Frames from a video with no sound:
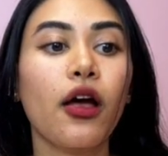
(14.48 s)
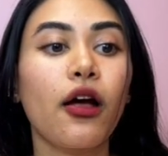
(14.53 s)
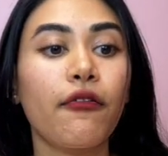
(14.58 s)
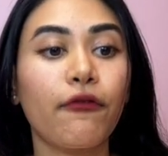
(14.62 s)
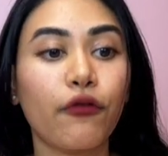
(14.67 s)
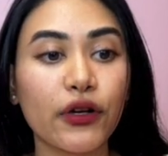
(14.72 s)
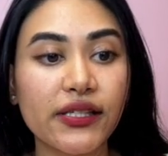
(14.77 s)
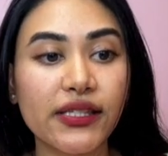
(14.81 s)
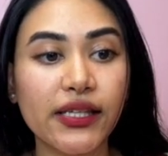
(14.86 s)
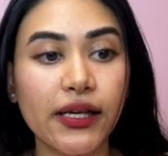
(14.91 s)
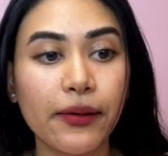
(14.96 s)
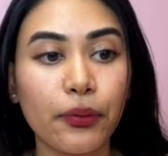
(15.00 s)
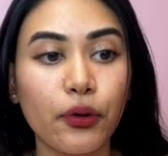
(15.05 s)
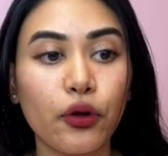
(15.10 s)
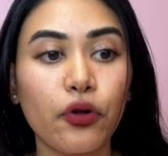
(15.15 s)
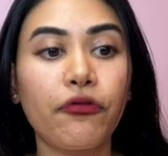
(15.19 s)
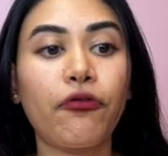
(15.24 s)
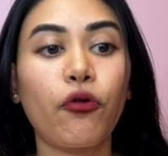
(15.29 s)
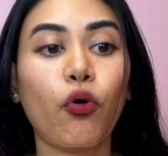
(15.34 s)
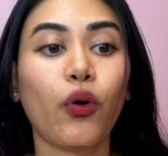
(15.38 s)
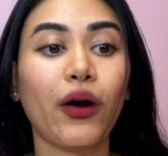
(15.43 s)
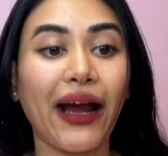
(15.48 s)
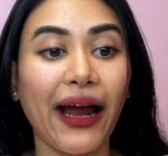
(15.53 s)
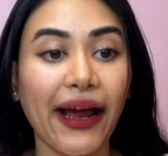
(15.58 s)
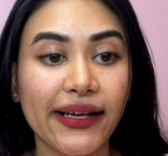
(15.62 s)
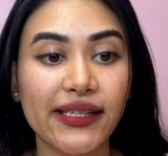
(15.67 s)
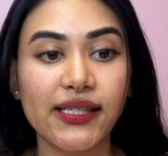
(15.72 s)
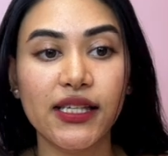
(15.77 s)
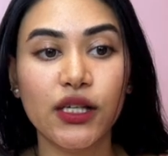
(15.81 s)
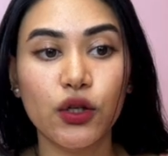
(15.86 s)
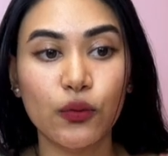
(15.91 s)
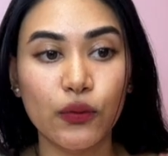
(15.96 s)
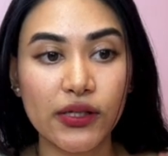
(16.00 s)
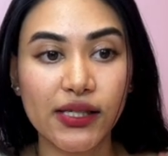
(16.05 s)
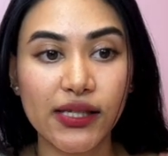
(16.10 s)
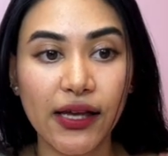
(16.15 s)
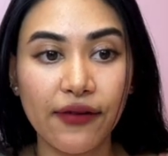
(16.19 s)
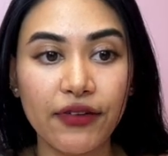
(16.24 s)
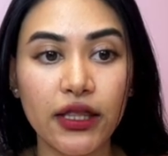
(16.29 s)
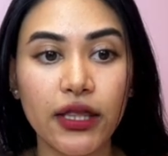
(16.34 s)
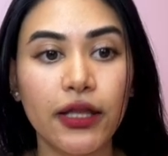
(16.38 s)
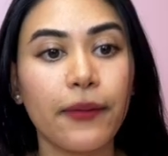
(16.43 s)
For example, for x equals
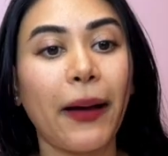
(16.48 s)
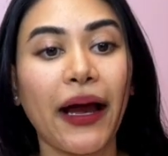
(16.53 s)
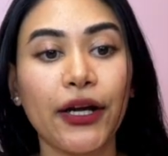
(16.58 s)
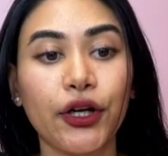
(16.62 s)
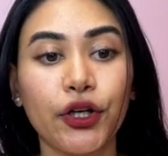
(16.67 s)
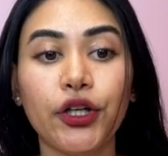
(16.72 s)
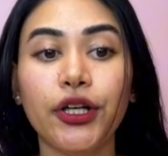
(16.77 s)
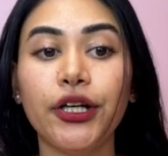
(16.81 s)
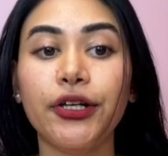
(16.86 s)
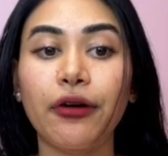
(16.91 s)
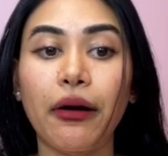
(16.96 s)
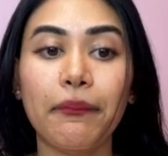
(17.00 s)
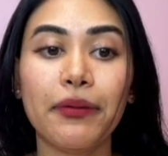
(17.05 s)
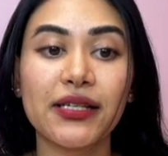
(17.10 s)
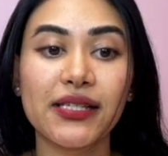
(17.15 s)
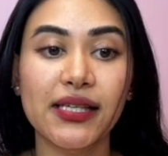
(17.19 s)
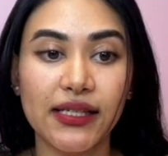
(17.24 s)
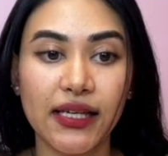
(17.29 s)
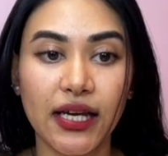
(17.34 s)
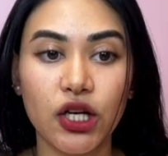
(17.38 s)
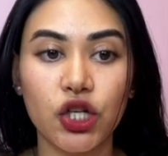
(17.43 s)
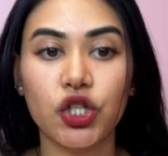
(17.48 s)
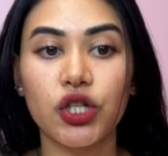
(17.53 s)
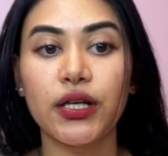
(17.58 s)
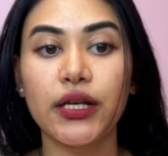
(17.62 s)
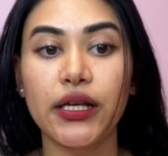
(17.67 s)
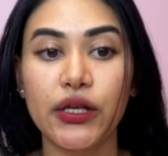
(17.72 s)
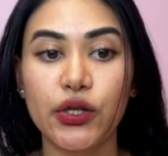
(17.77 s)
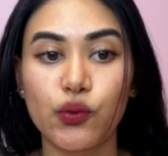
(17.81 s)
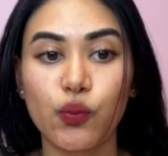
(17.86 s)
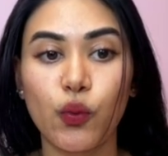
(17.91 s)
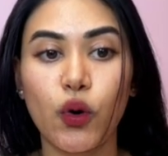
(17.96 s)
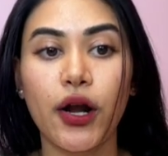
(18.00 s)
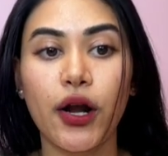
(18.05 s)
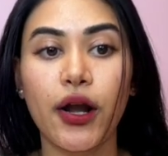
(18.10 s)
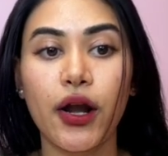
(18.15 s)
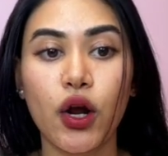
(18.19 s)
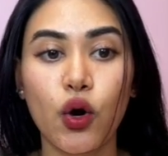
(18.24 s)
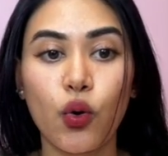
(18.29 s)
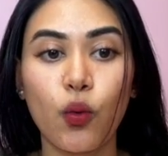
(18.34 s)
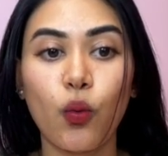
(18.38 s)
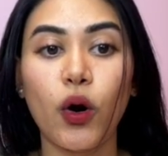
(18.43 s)
7, the binary representation is
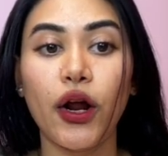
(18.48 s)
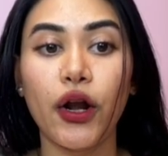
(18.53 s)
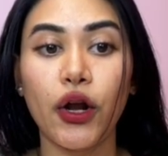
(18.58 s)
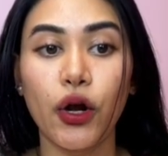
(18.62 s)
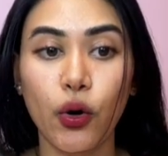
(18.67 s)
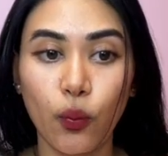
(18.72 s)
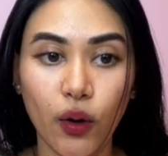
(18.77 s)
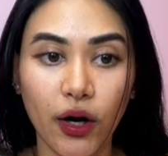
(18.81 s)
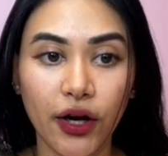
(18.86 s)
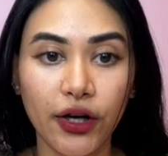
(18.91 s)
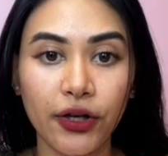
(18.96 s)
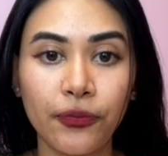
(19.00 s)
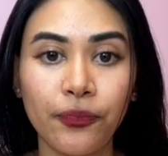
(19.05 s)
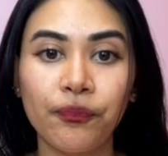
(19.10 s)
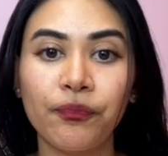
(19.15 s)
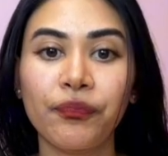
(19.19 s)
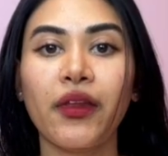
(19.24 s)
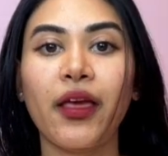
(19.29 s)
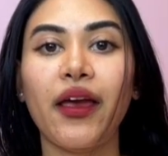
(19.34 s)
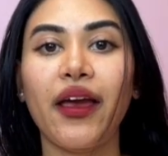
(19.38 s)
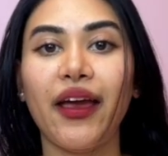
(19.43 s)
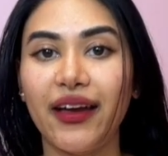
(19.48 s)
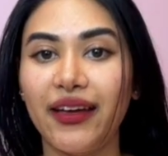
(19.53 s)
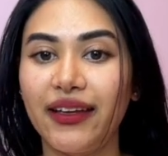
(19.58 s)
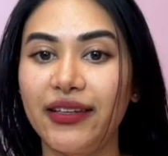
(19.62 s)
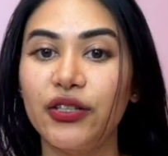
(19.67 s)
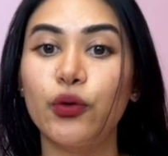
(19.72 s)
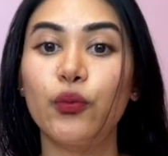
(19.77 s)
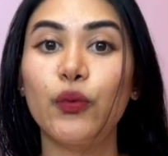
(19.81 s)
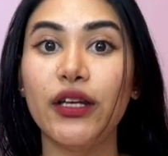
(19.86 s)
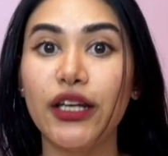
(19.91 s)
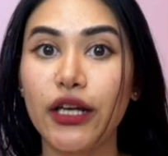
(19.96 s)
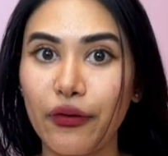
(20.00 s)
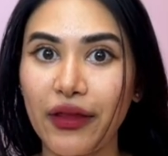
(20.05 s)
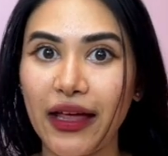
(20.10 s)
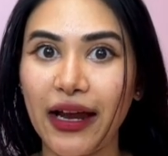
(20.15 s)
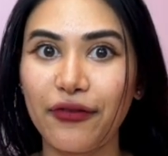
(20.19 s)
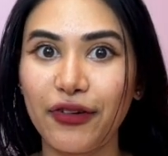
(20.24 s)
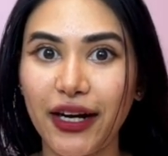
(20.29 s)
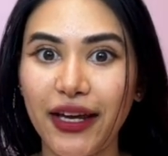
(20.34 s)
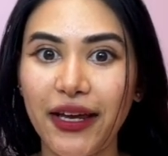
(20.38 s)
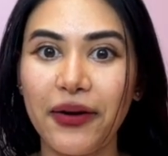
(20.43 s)
1, 1, 1, and we know that,
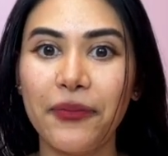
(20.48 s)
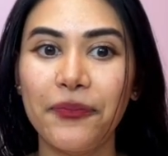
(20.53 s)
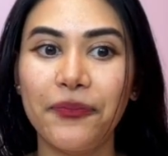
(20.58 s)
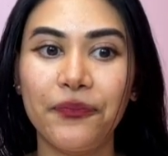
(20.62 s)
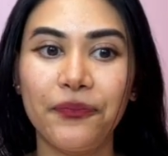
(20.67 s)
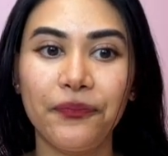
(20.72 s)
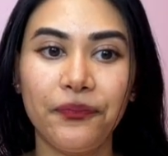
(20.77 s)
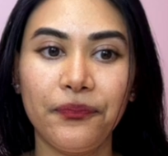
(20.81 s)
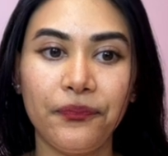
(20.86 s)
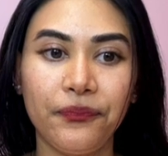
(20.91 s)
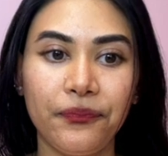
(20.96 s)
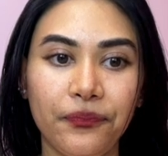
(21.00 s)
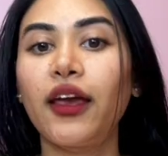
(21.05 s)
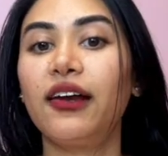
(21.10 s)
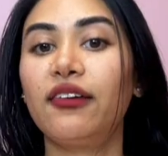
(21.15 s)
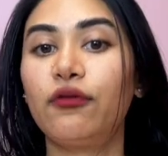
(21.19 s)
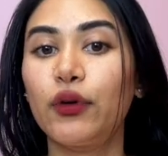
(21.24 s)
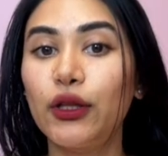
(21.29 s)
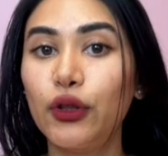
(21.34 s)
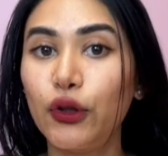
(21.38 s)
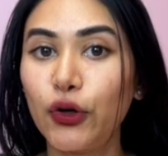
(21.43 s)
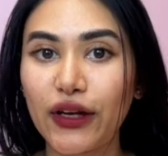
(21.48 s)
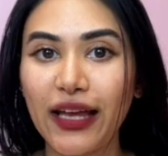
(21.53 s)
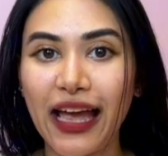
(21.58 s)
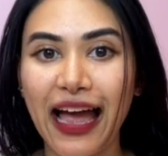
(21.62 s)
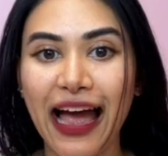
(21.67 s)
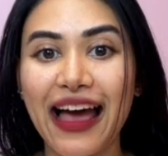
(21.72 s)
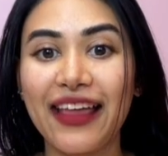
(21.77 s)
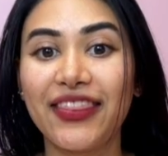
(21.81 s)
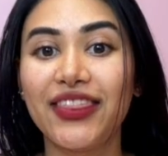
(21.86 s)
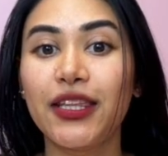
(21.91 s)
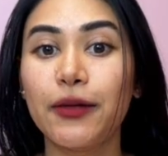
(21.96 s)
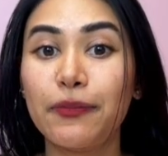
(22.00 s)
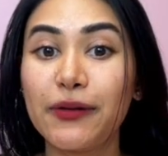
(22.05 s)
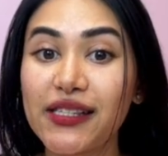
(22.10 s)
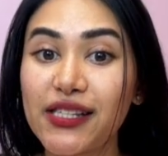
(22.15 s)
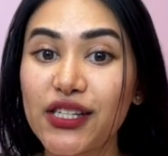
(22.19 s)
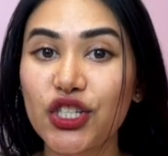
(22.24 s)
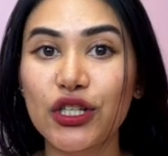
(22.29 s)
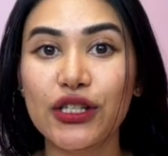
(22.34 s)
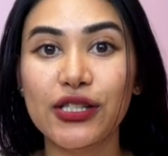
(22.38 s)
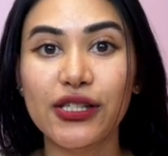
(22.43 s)
right? If we look at the
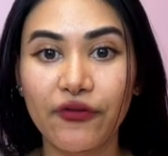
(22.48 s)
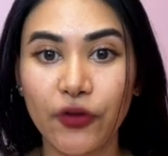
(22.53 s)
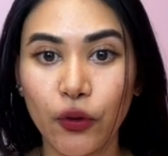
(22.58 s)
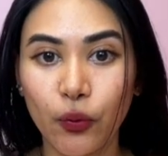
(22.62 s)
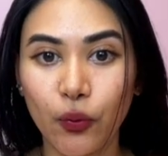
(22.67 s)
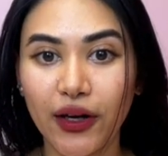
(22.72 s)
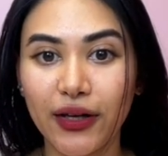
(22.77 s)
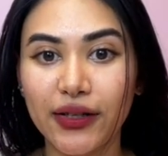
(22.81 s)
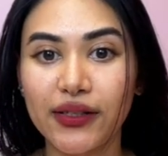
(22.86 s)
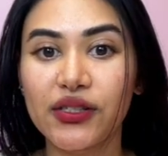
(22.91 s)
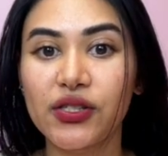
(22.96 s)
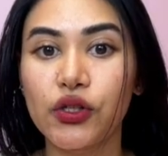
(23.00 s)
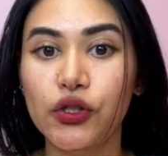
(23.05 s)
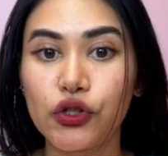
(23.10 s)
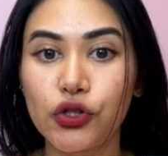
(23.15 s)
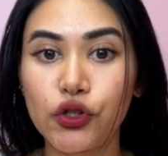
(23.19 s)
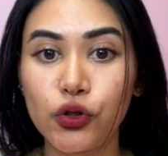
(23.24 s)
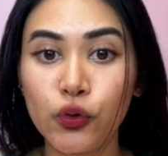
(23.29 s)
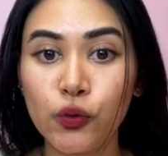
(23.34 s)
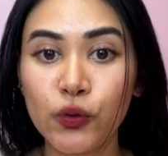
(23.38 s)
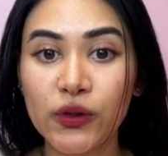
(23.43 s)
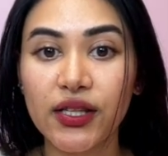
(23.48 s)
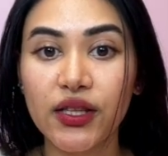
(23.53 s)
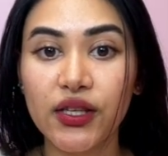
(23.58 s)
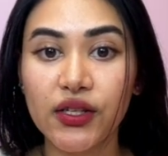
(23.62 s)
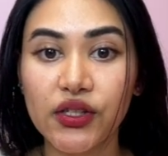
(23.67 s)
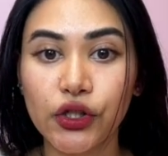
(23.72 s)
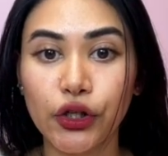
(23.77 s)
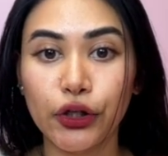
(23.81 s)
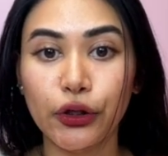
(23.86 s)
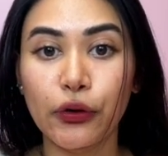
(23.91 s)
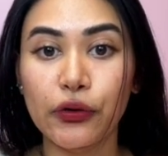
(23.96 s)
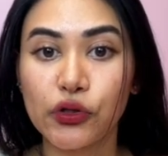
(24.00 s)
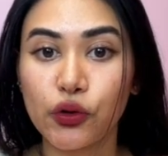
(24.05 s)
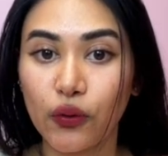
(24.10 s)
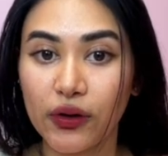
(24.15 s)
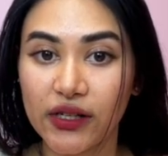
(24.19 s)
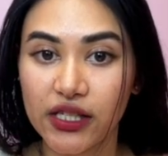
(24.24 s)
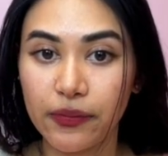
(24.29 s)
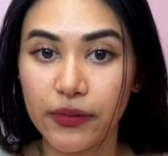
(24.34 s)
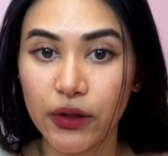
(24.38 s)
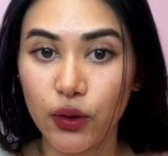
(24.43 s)
positions of the 1s, 2 to the 0 is
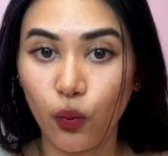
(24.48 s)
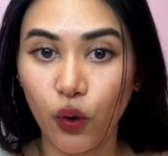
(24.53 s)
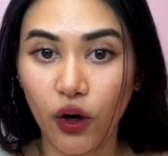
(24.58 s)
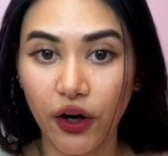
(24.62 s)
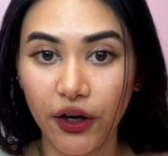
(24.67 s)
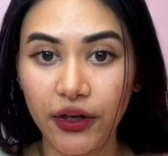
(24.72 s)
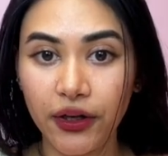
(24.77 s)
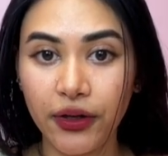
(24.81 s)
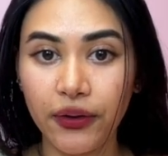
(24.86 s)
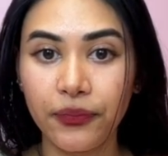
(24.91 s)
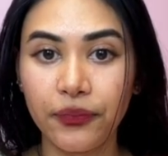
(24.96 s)
going to be 1,